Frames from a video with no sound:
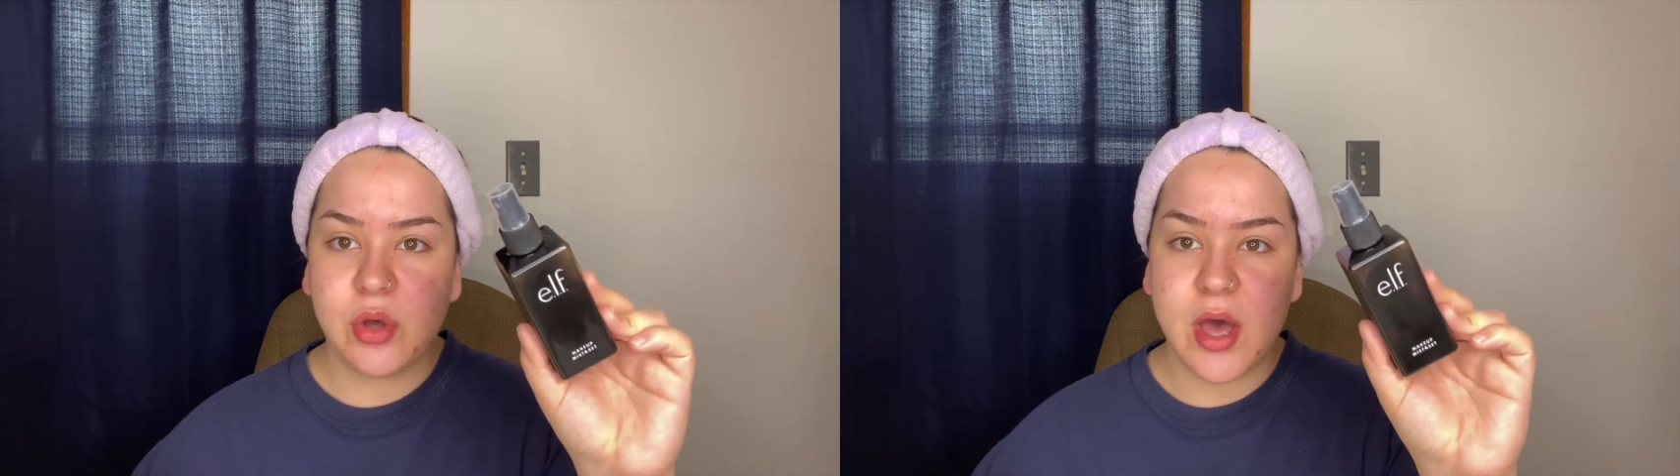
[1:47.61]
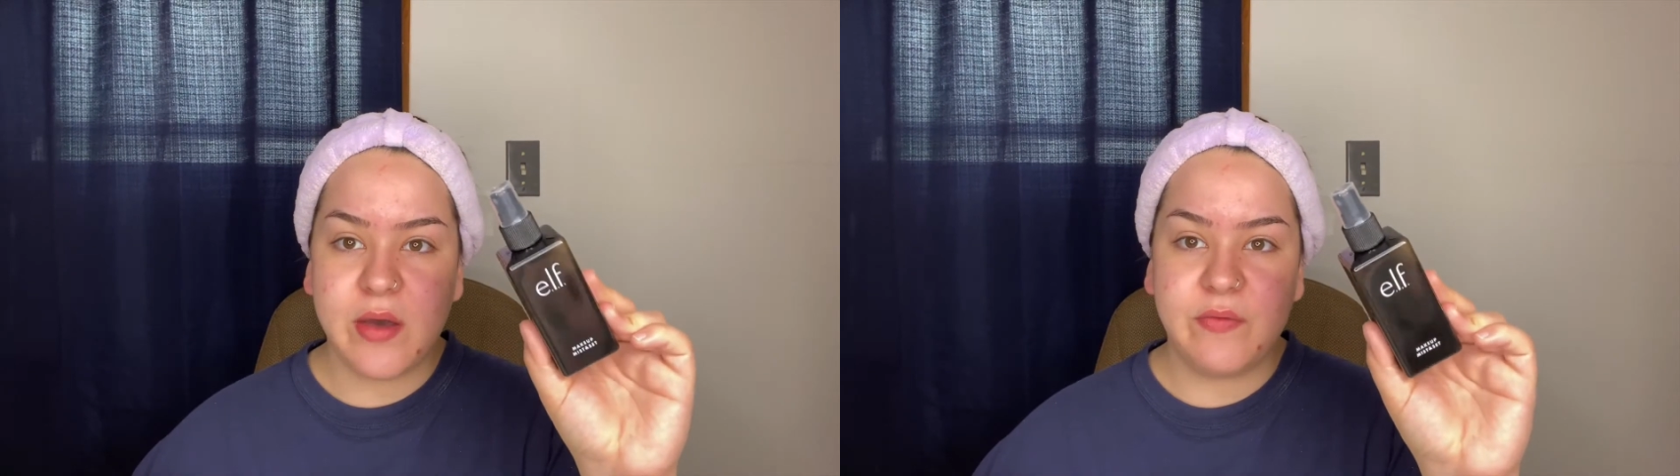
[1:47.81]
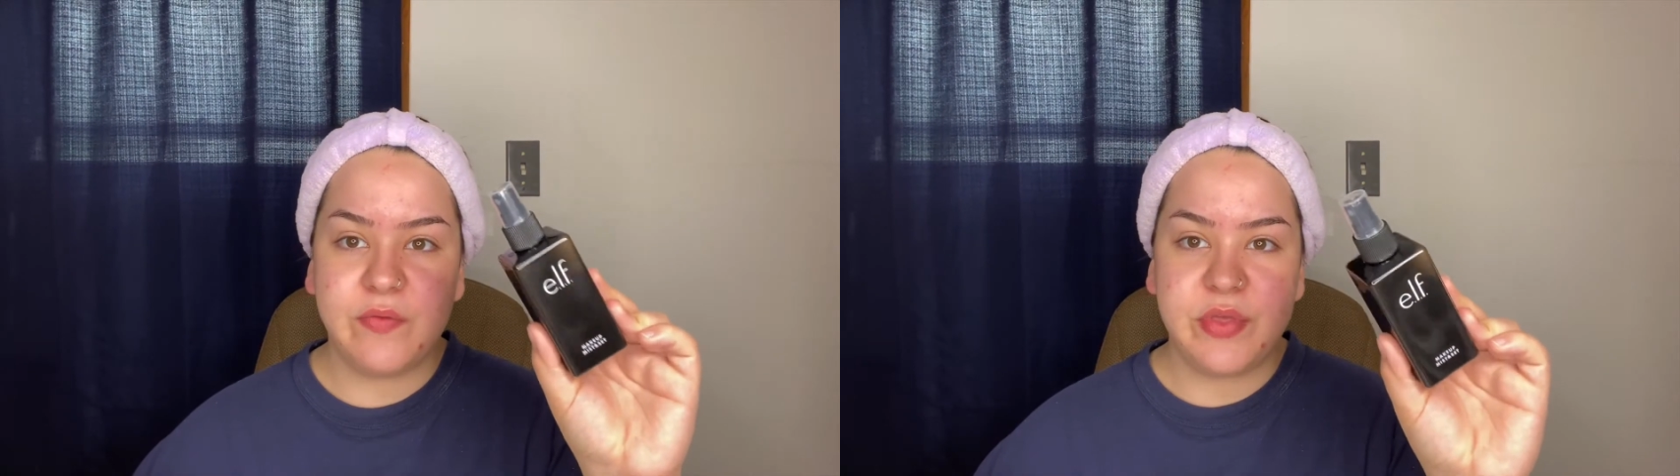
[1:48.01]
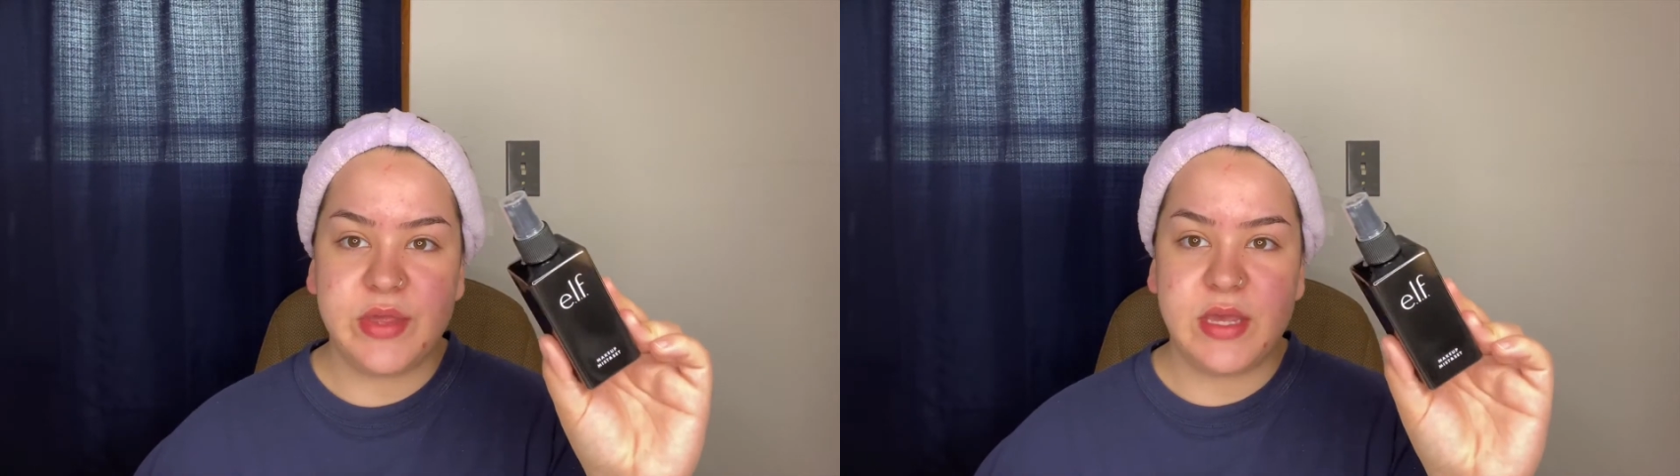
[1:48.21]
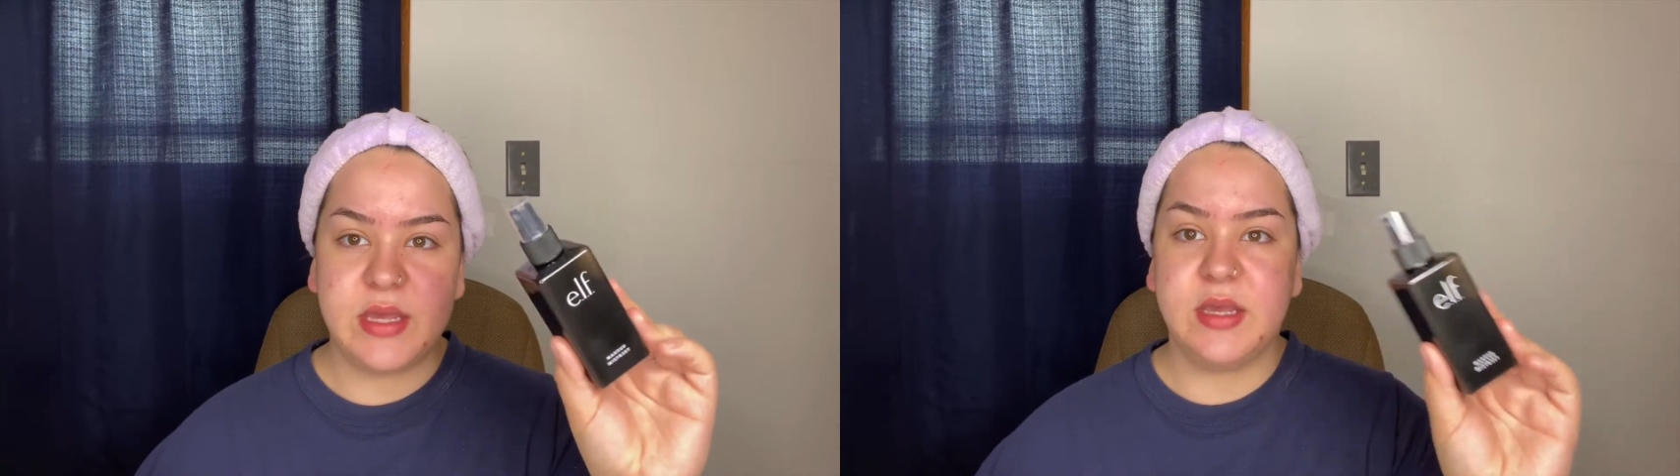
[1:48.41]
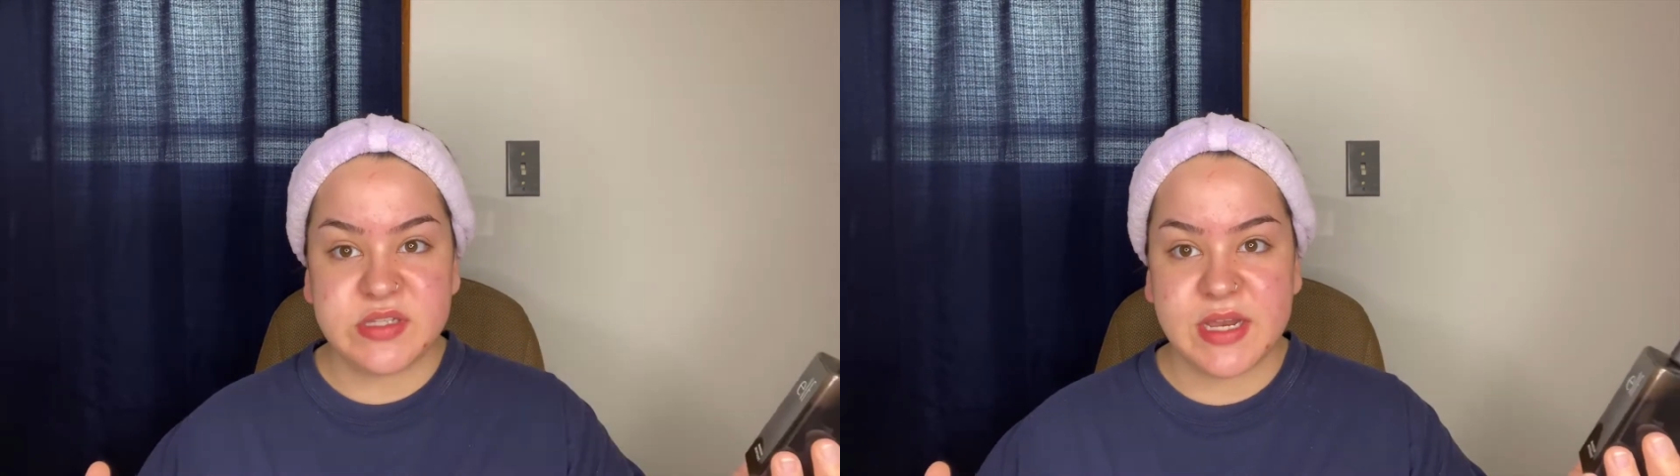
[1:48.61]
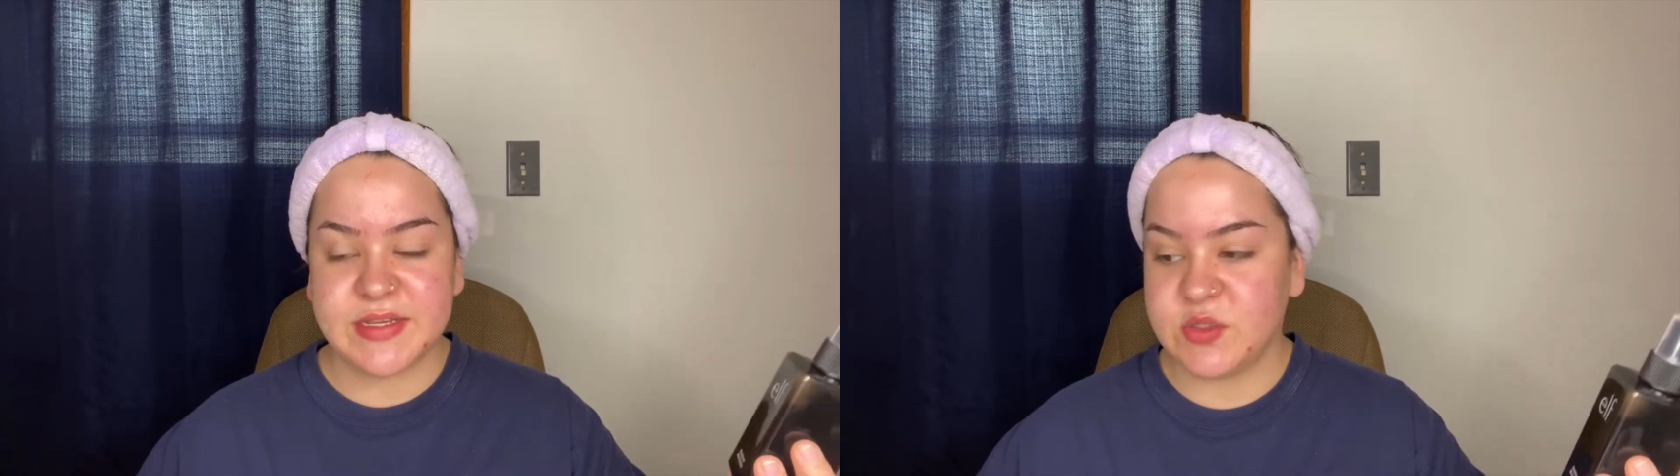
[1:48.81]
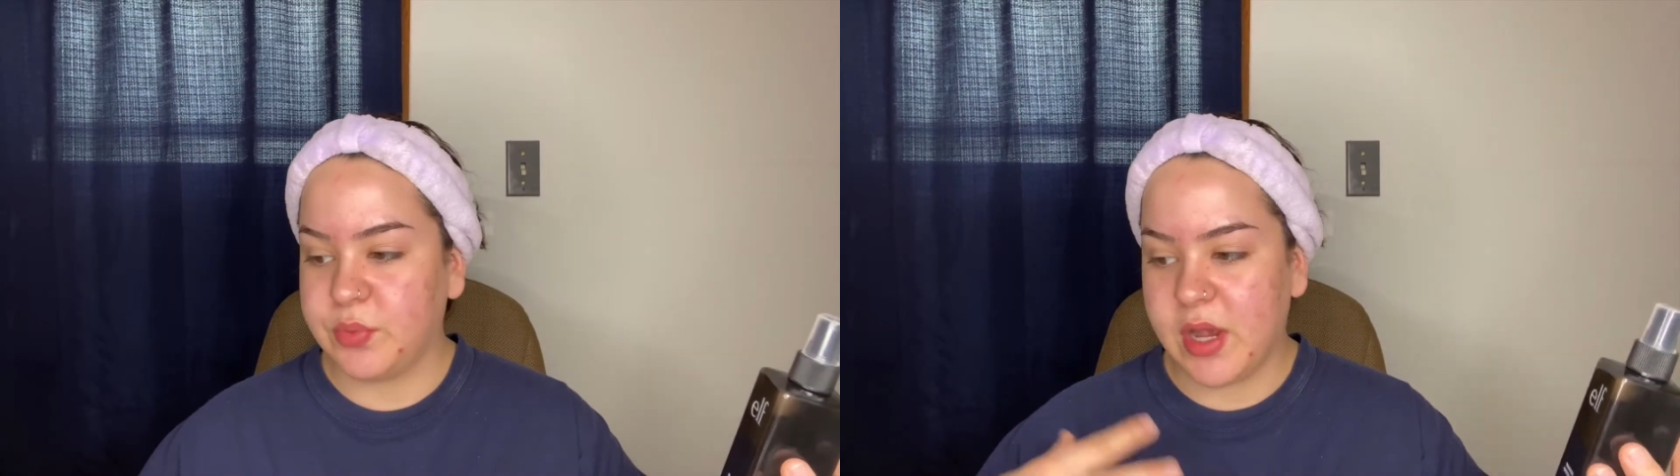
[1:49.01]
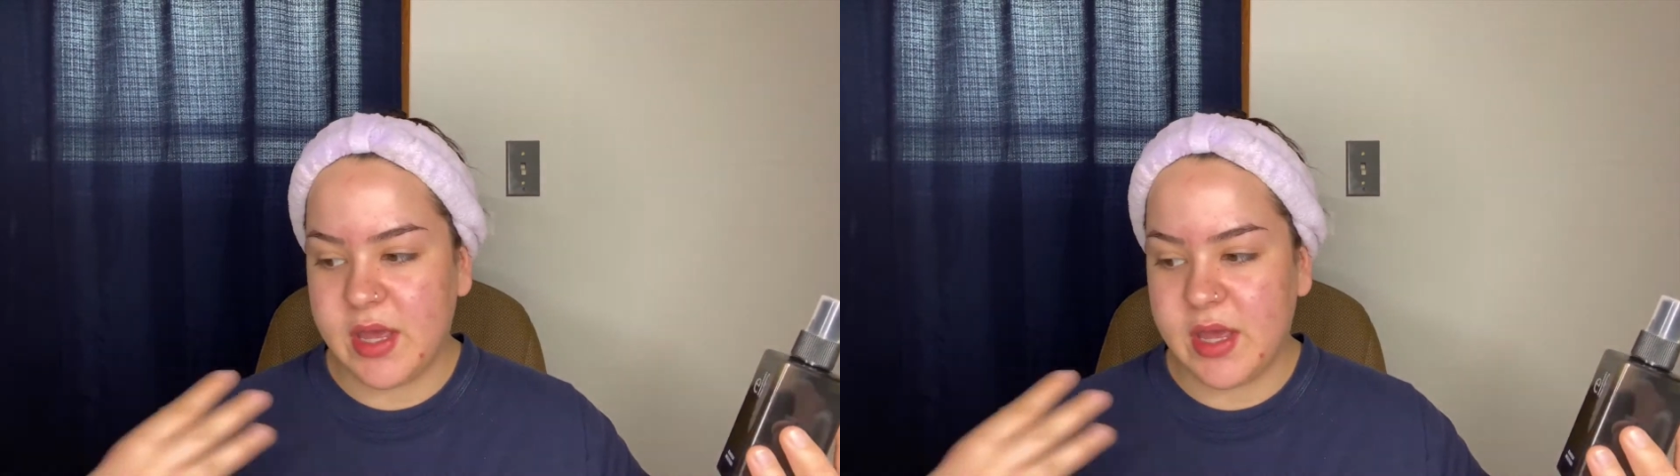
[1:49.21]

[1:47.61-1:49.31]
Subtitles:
of the setting spray,